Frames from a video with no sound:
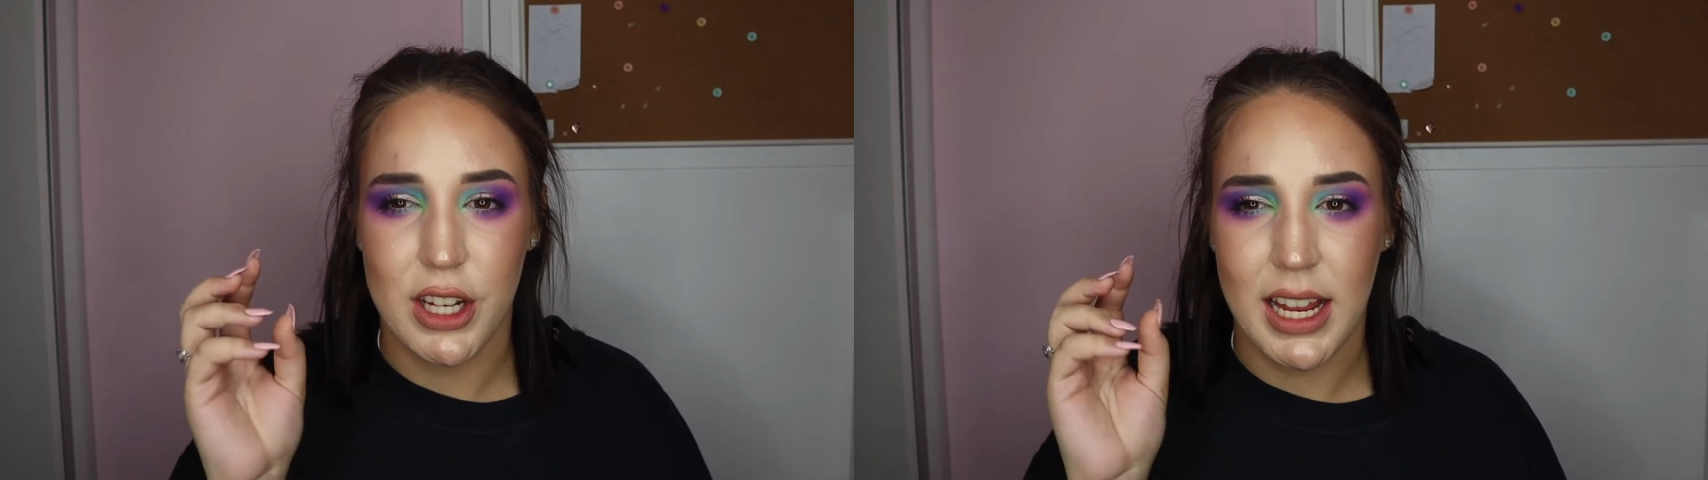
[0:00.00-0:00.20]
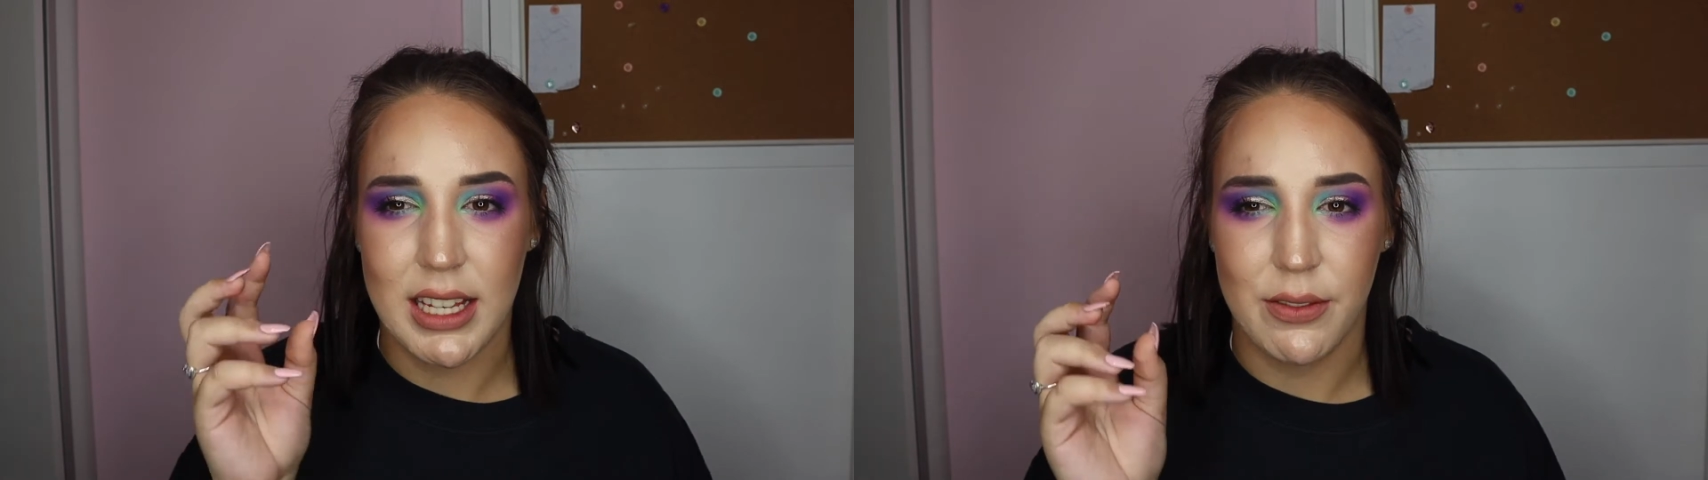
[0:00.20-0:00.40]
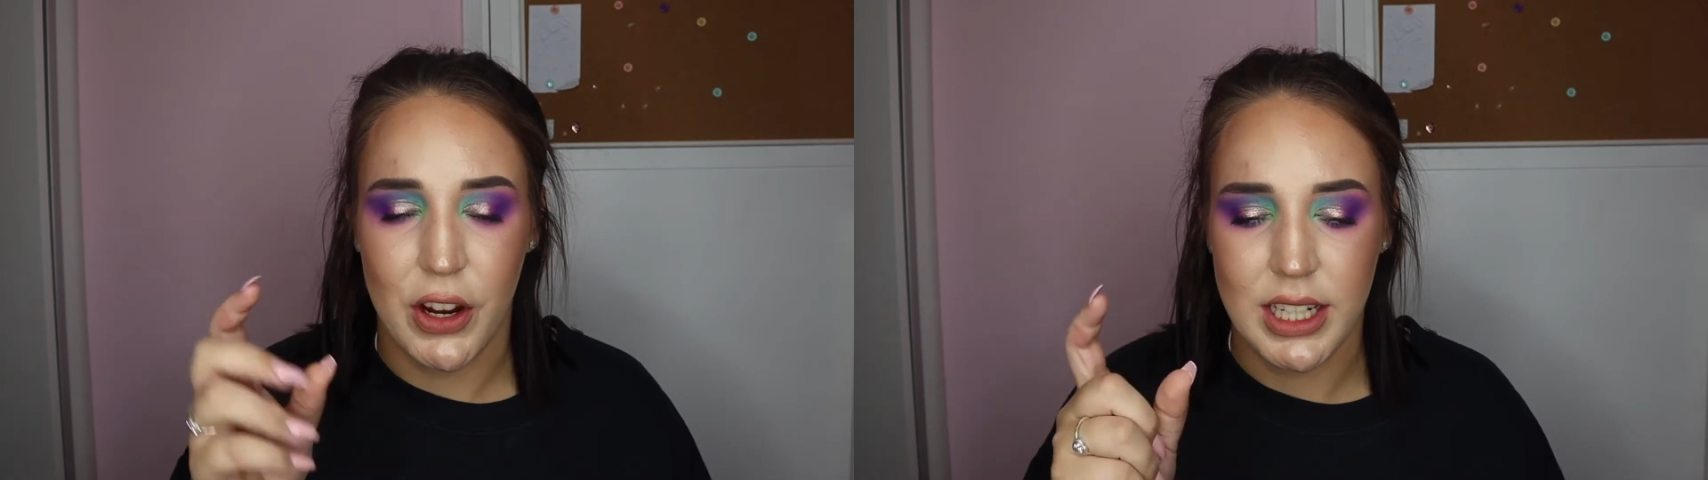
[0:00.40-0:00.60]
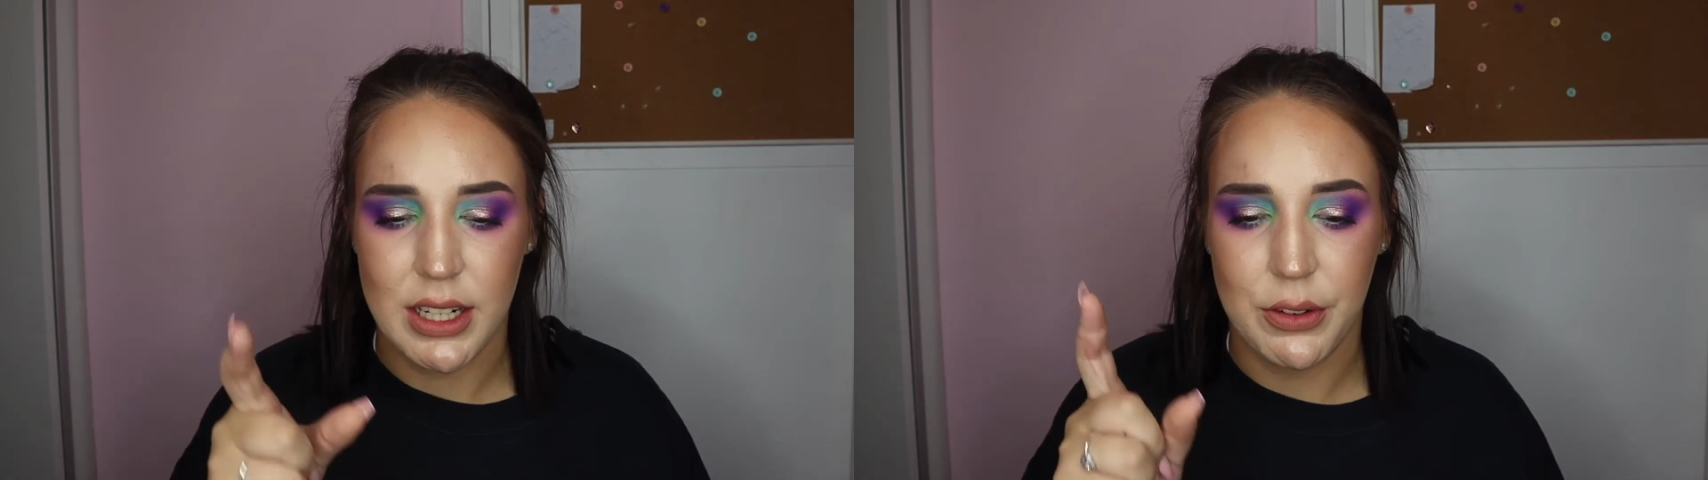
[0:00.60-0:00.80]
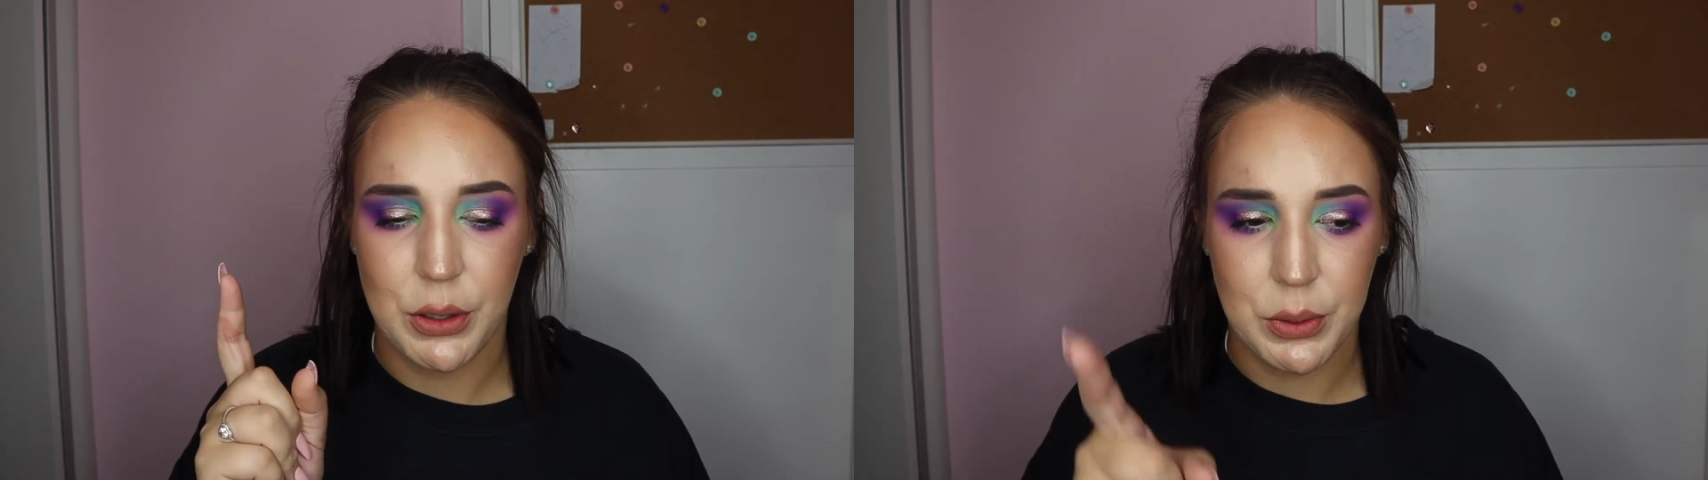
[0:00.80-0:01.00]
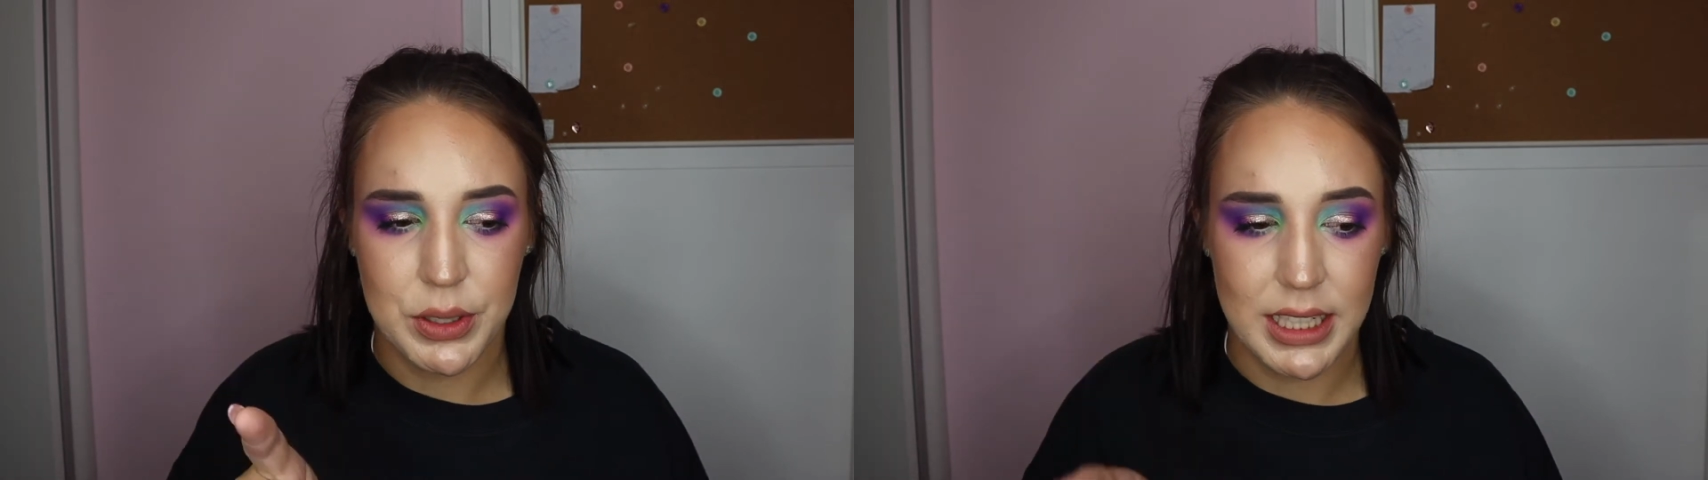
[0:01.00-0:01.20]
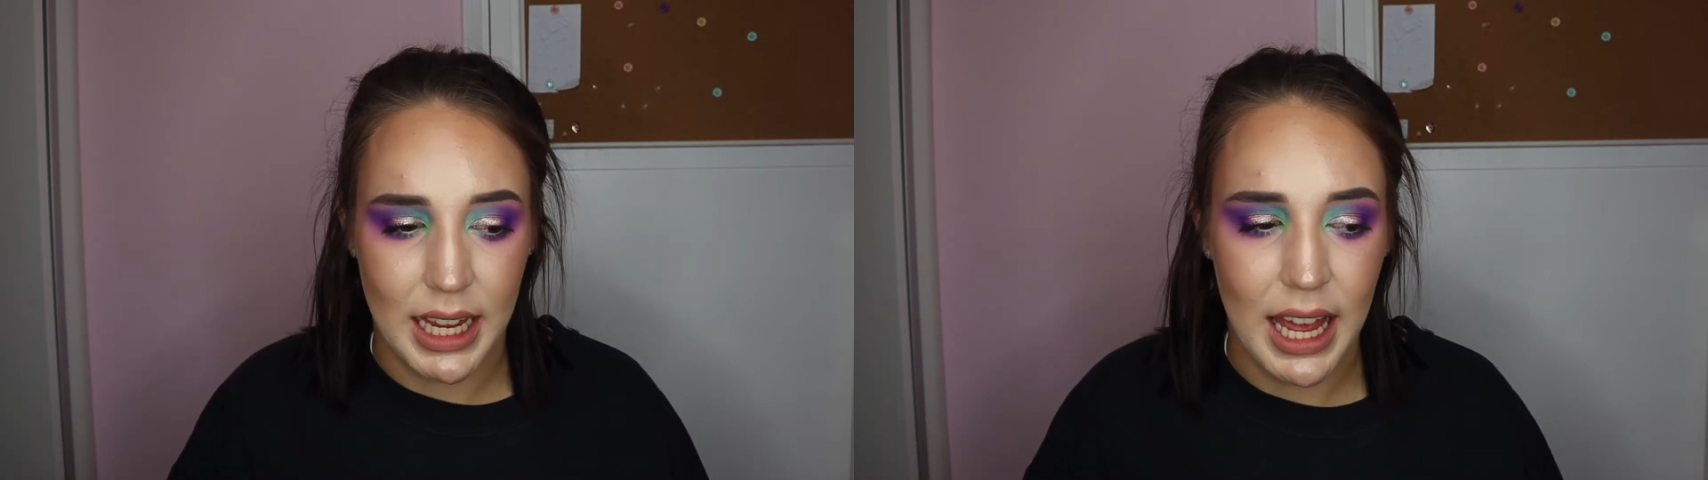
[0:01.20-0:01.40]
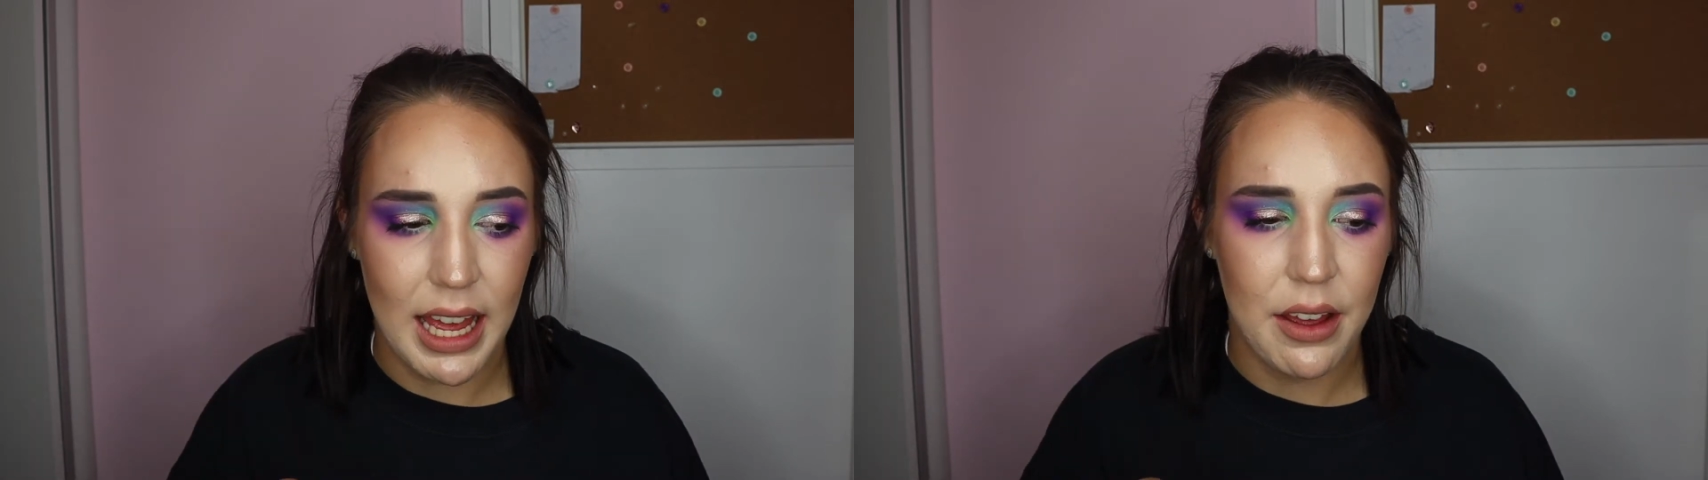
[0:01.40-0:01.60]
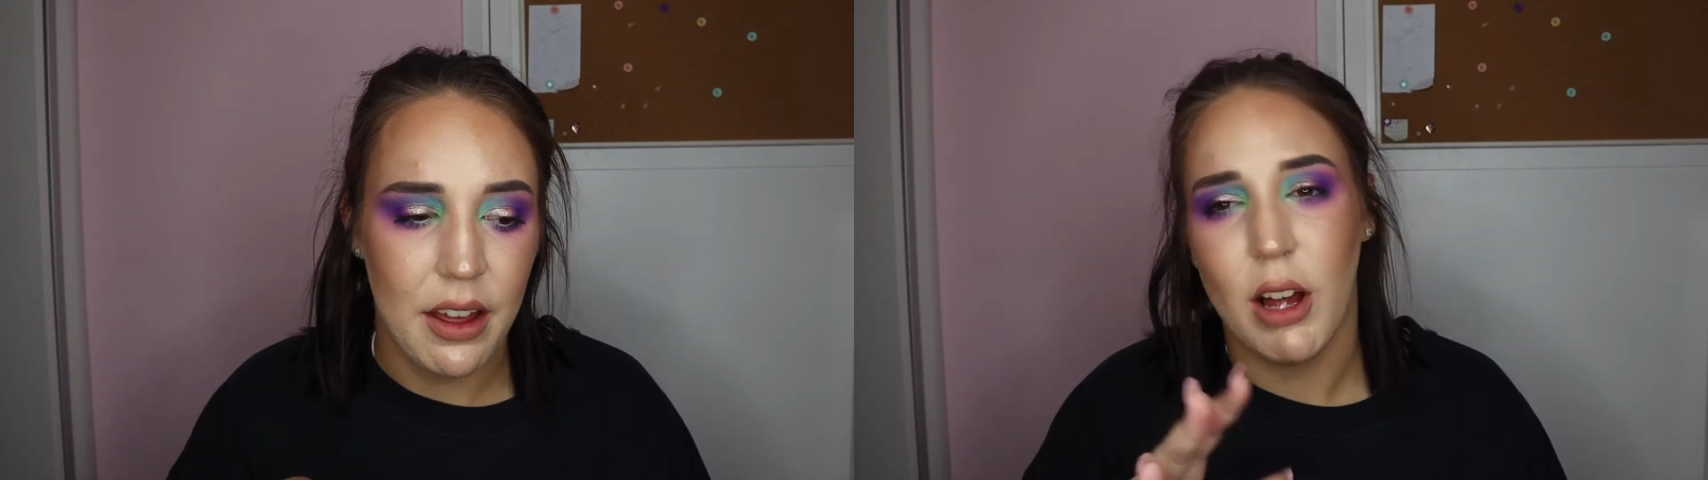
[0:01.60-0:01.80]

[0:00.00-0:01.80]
it is very difficult to get.